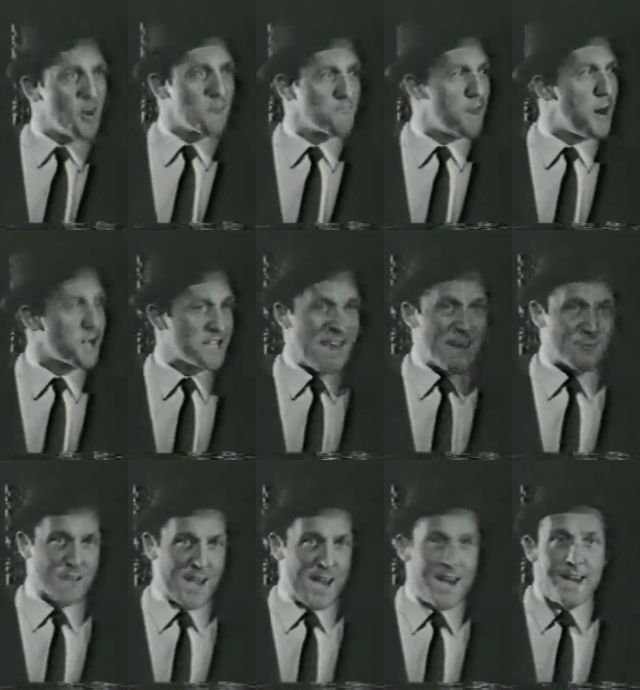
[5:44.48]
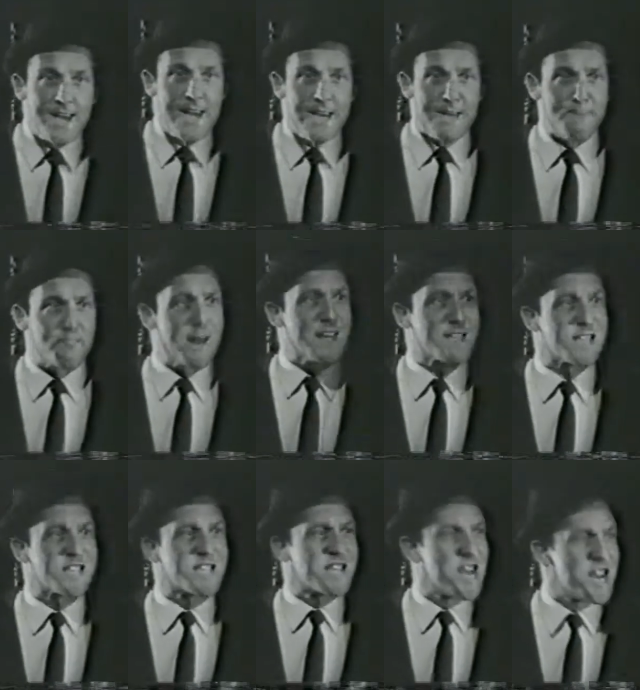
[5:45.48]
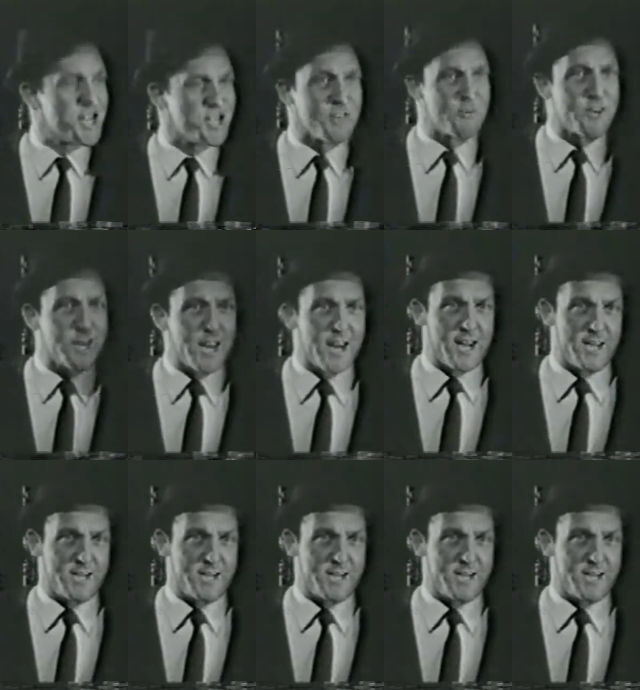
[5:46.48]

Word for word: They've gone potty out there. The place is surging with